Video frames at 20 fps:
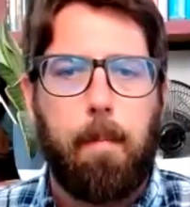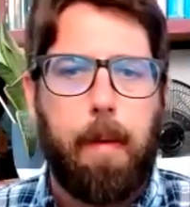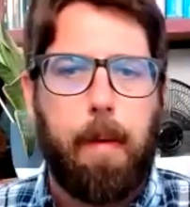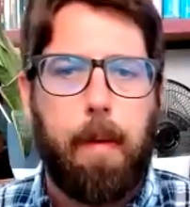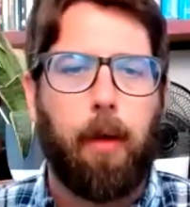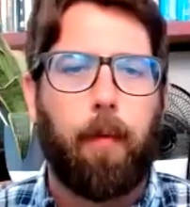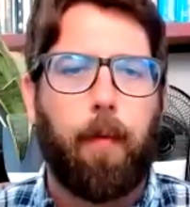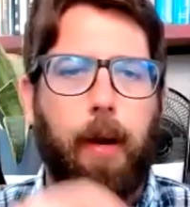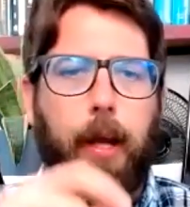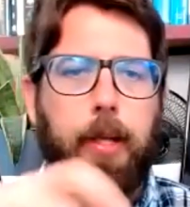
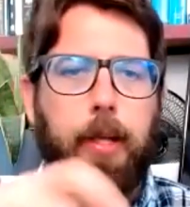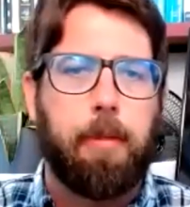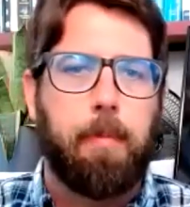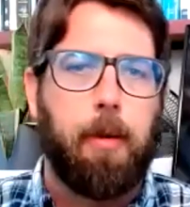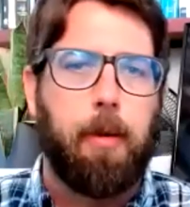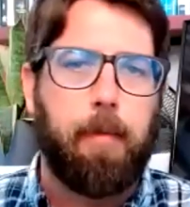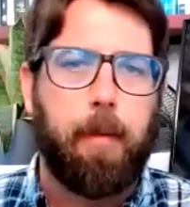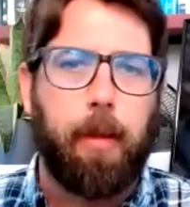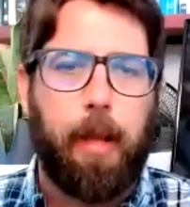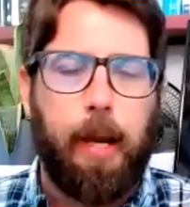Bell rings, you
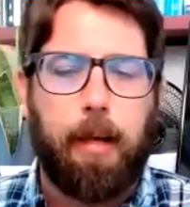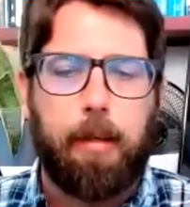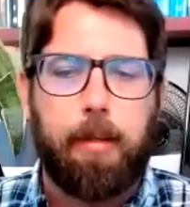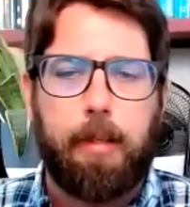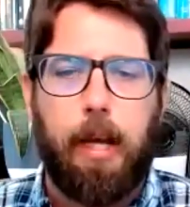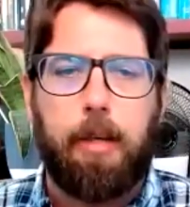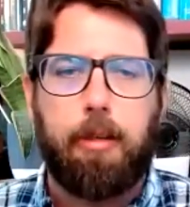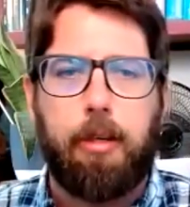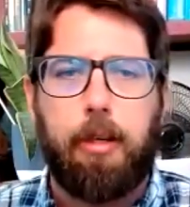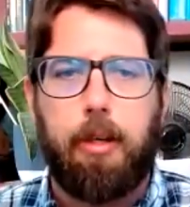move to the next
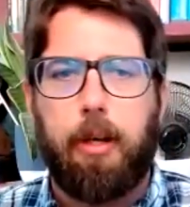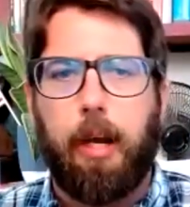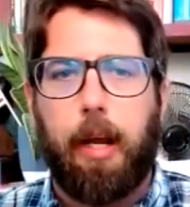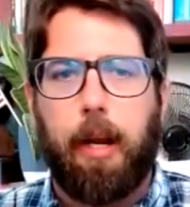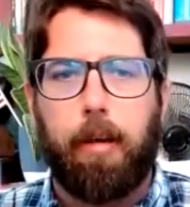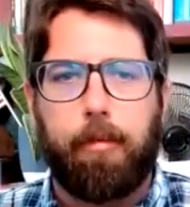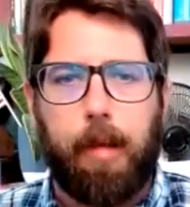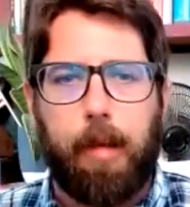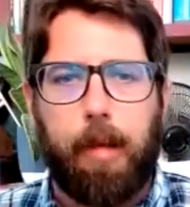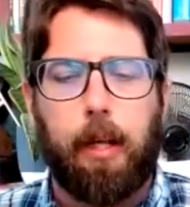station, you get
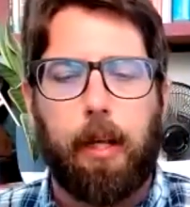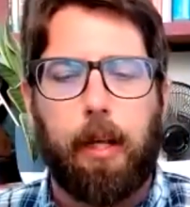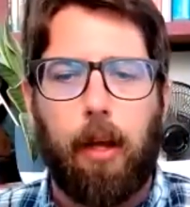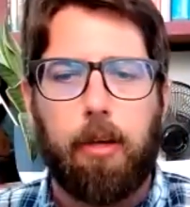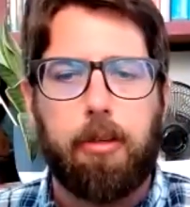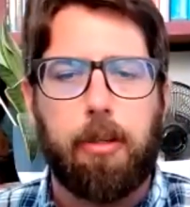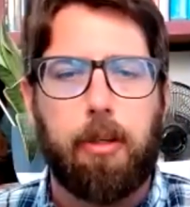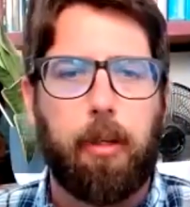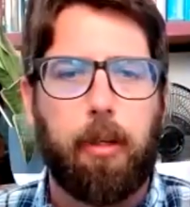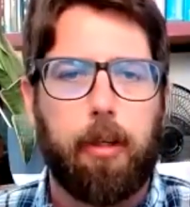a
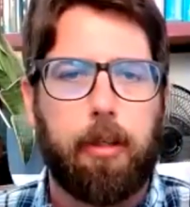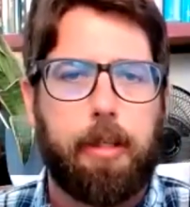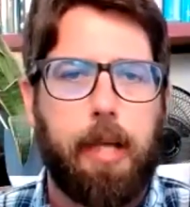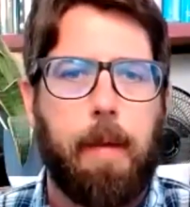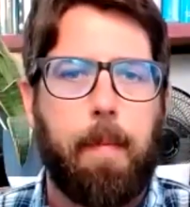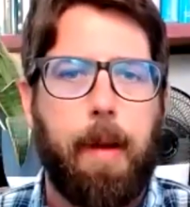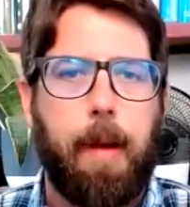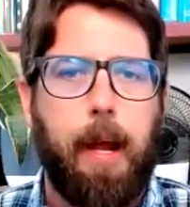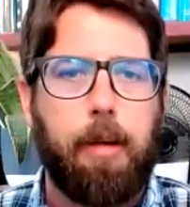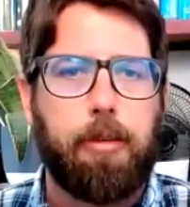psychological
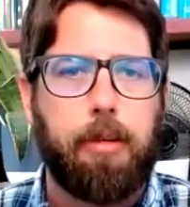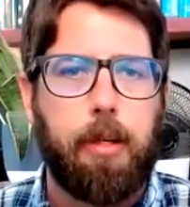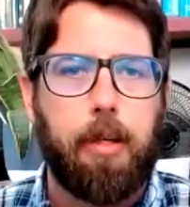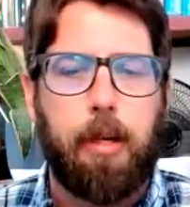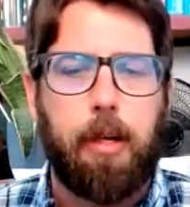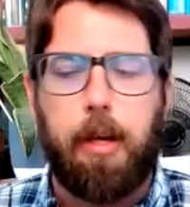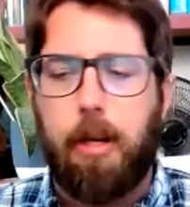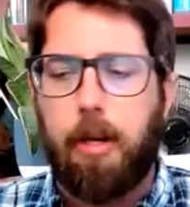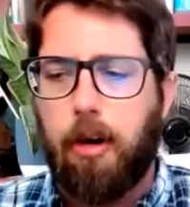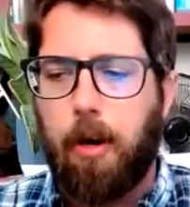examination
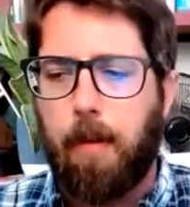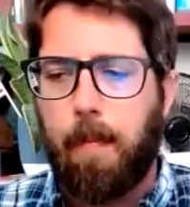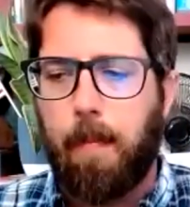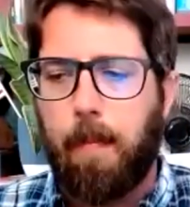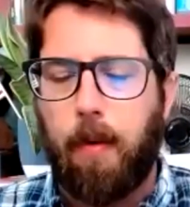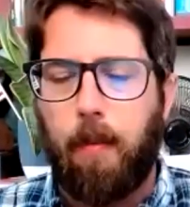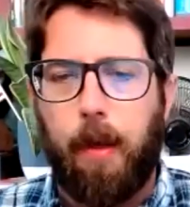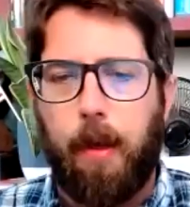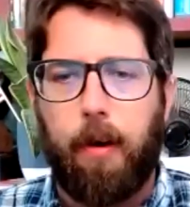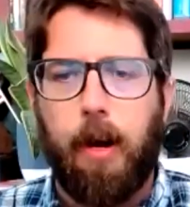to
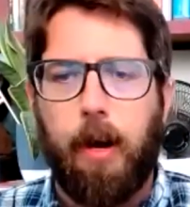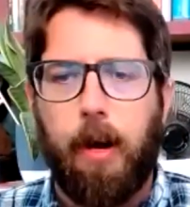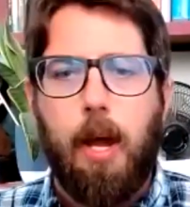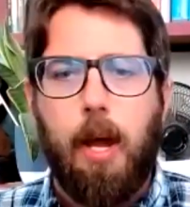determine whether